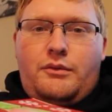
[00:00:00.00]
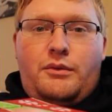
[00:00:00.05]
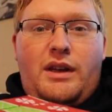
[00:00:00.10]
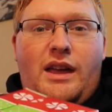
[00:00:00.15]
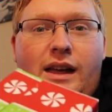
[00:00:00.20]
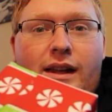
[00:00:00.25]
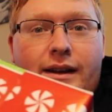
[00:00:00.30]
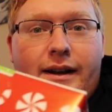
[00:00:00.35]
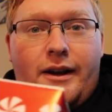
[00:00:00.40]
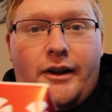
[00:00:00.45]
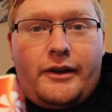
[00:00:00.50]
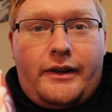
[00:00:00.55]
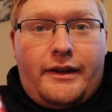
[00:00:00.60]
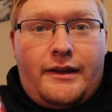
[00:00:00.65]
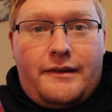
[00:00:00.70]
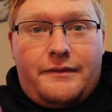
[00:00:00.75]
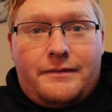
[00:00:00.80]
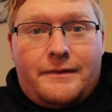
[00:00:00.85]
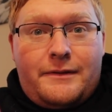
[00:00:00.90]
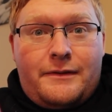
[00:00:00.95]
So we got our
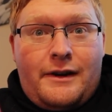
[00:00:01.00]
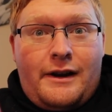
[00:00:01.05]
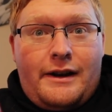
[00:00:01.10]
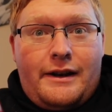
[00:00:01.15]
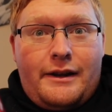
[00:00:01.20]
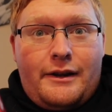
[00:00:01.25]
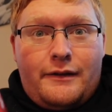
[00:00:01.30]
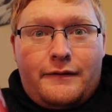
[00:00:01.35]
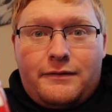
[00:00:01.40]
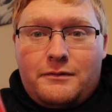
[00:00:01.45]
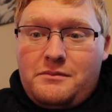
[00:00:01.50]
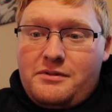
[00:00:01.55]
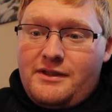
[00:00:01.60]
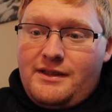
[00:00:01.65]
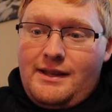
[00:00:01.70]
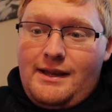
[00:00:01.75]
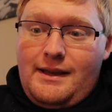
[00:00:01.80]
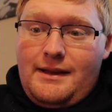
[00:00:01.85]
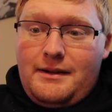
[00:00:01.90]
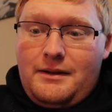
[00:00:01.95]
gift right here from
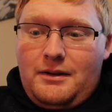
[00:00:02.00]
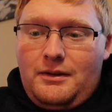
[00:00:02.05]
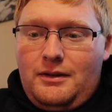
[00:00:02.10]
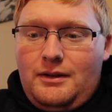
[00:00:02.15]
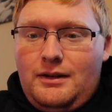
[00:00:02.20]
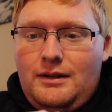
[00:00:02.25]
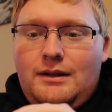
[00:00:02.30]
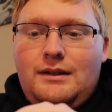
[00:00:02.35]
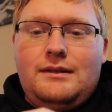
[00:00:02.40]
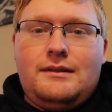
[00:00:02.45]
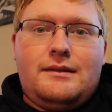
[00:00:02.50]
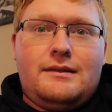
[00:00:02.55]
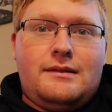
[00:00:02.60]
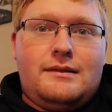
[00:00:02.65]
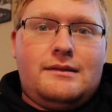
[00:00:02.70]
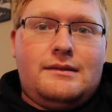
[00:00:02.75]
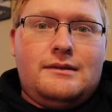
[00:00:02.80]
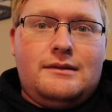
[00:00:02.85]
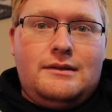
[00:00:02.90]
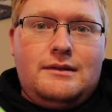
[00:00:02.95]
Santa Claus.
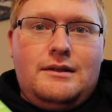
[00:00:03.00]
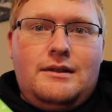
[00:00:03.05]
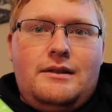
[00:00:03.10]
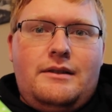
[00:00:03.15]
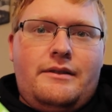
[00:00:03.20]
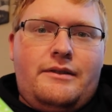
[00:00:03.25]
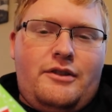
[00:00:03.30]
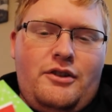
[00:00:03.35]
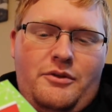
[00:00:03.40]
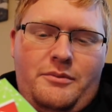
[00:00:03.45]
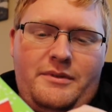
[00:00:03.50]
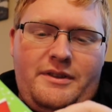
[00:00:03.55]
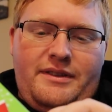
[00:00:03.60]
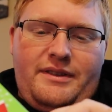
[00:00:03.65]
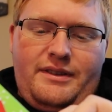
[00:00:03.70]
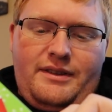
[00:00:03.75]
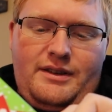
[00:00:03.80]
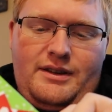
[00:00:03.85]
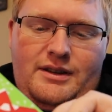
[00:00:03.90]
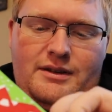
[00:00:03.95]
Let's open
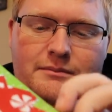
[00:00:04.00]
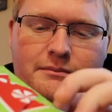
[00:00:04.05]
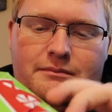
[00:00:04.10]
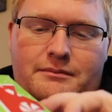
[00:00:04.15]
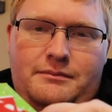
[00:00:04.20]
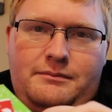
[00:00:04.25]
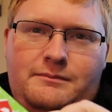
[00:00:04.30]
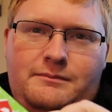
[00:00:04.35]
this up.